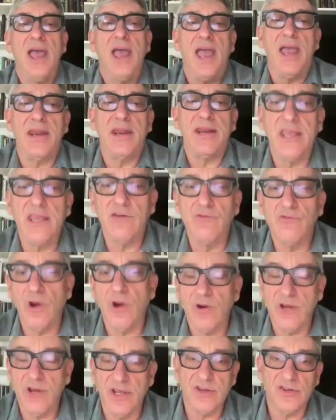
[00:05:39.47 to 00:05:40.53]
and he
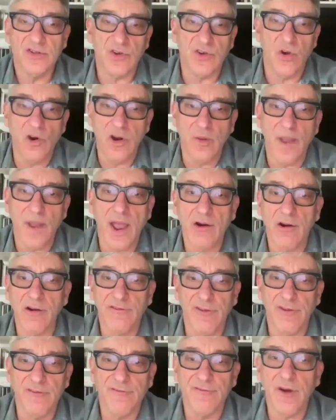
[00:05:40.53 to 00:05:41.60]
wrote his
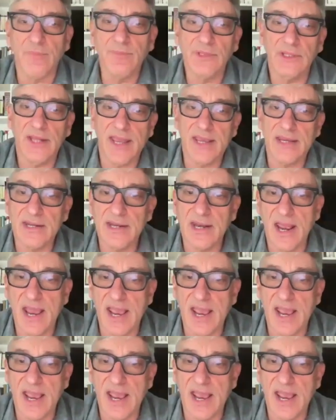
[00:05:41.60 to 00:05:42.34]
autobiography from late